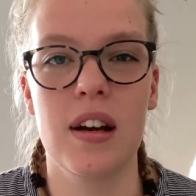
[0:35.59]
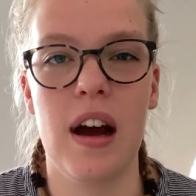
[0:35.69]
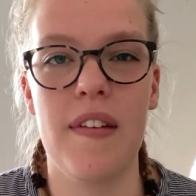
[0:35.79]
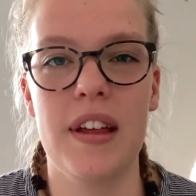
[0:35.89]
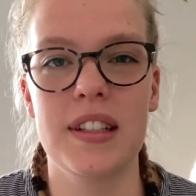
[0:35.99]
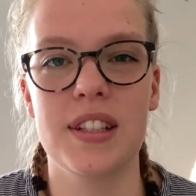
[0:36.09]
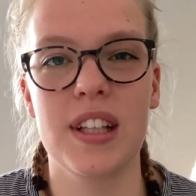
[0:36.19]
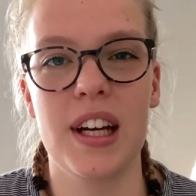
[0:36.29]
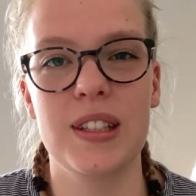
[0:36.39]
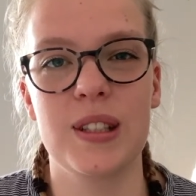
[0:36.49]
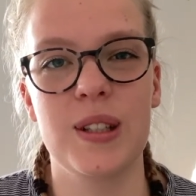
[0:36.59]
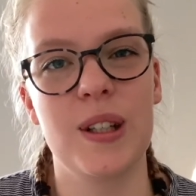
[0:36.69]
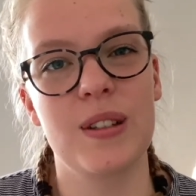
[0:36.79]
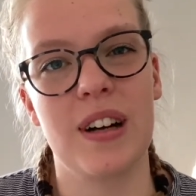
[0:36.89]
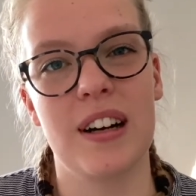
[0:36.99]
and then decide to turn
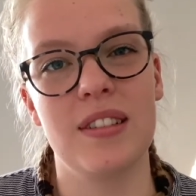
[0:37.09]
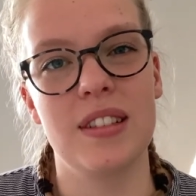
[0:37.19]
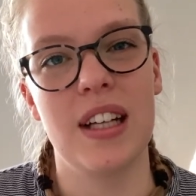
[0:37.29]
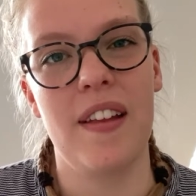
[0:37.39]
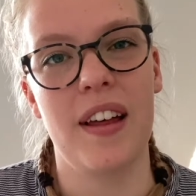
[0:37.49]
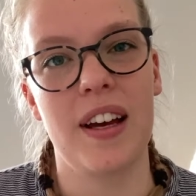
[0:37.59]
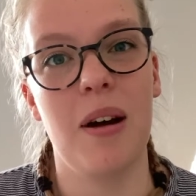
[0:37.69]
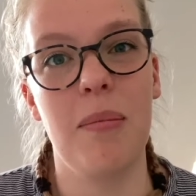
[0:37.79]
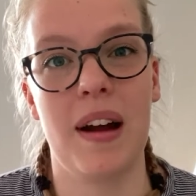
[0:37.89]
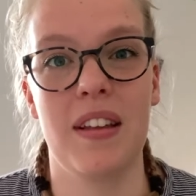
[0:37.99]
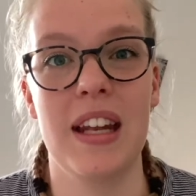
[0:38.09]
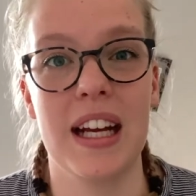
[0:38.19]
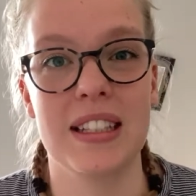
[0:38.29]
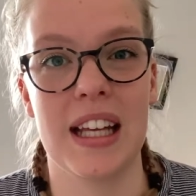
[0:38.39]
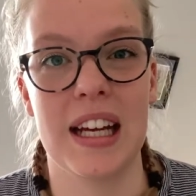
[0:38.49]
around and then come back the
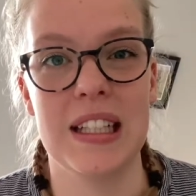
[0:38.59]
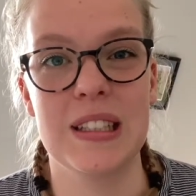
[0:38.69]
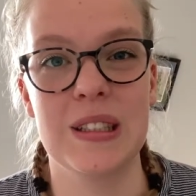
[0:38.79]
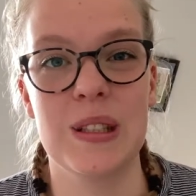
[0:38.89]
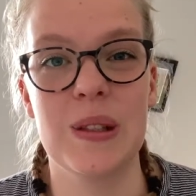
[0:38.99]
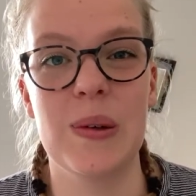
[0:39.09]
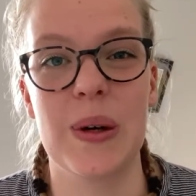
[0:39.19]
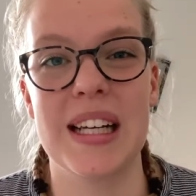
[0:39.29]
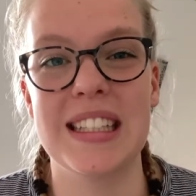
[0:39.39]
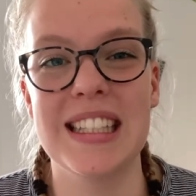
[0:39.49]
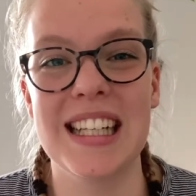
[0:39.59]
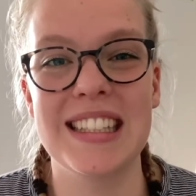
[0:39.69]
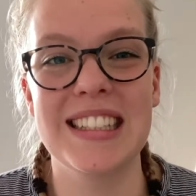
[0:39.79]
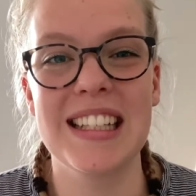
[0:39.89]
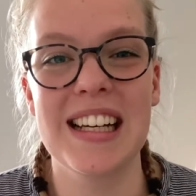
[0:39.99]
next day to do what he did?